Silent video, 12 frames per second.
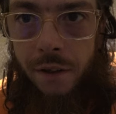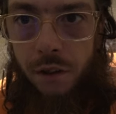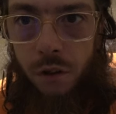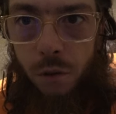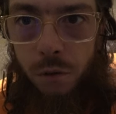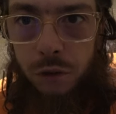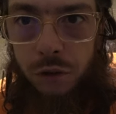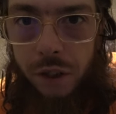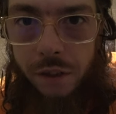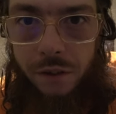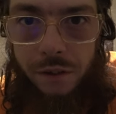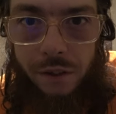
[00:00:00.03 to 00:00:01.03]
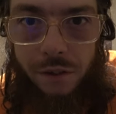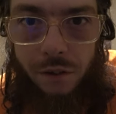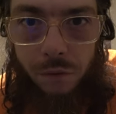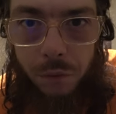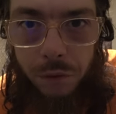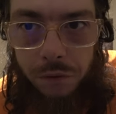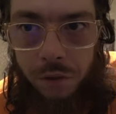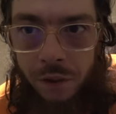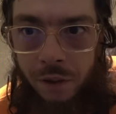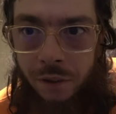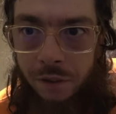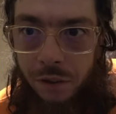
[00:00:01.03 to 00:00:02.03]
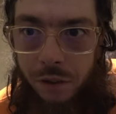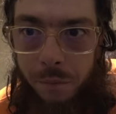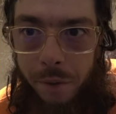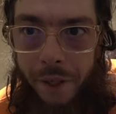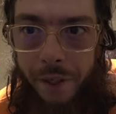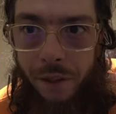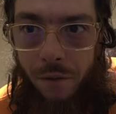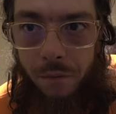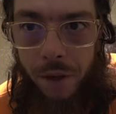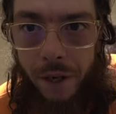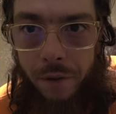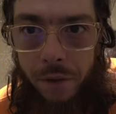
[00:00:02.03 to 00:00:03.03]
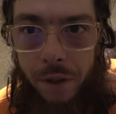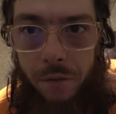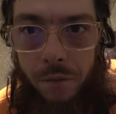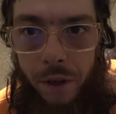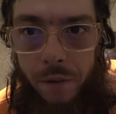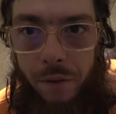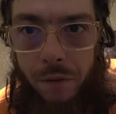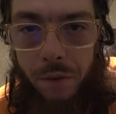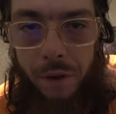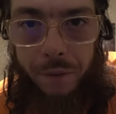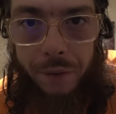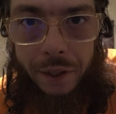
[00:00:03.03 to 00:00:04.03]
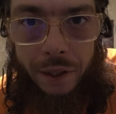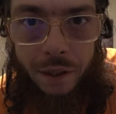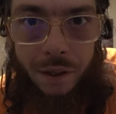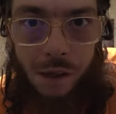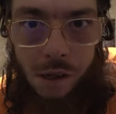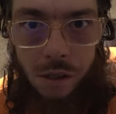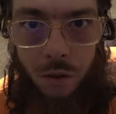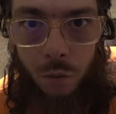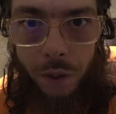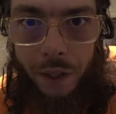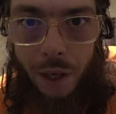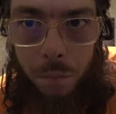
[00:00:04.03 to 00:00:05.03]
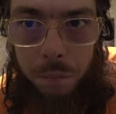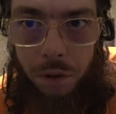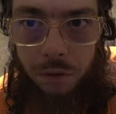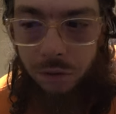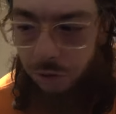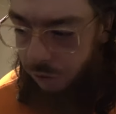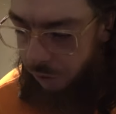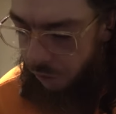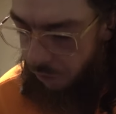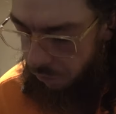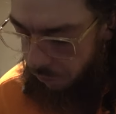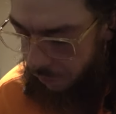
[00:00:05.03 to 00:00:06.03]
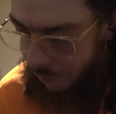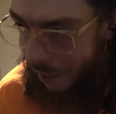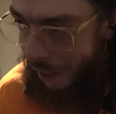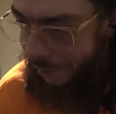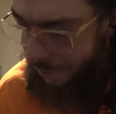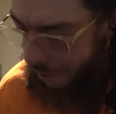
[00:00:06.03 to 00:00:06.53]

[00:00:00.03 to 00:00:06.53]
Hello Internet, this is the Root. Just making a very, very, very quick upload to note that